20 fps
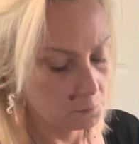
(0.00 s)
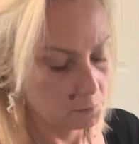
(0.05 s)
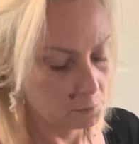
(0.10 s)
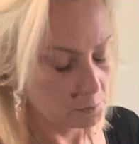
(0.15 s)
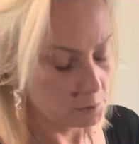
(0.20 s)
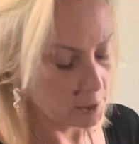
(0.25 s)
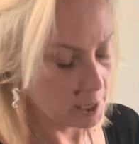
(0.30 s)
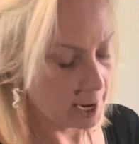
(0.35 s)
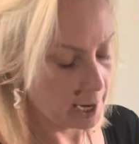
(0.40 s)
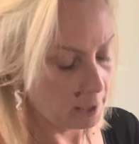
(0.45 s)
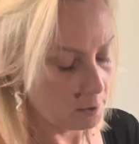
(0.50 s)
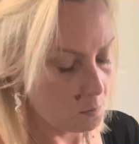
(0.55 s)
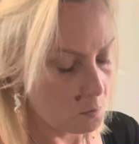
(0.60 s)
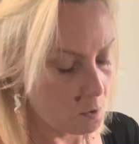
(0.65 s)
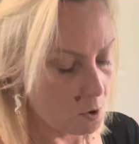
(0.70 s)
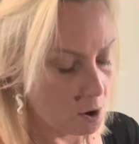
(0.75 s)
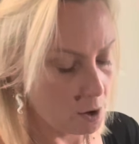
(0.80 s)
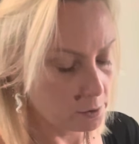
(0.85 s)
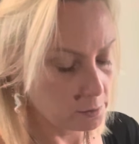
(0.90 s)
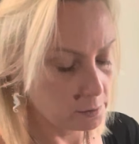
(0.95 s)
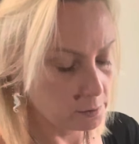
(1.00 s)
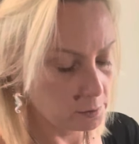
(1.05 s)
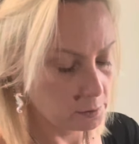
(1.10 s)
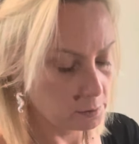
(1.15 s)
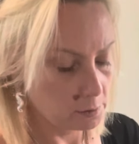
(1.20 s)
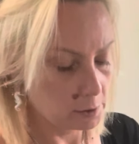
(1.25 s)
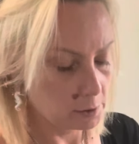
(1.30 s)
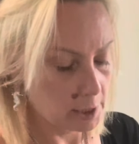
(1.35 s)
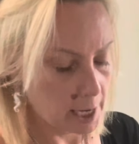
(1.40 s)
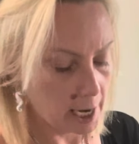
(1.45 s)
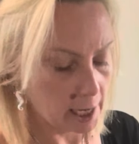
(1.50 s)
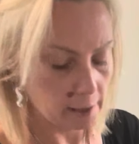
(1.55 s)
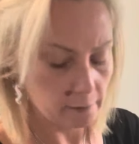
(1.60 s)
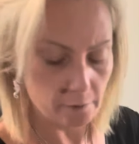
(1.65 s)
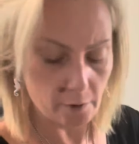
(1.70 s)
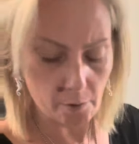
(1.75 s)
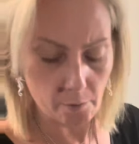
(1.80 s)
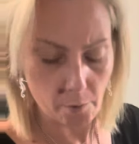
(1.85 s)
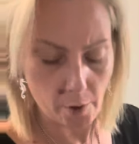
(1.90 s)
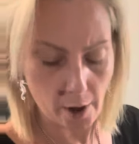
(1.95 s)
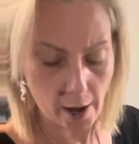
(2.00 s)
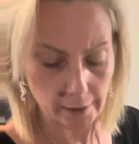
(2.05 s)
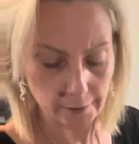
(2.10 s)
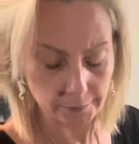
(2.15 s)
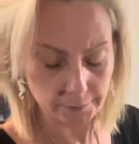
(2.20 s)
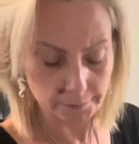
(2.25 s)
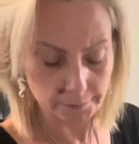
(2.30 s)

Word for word: Nine of Wands. Get out of your own way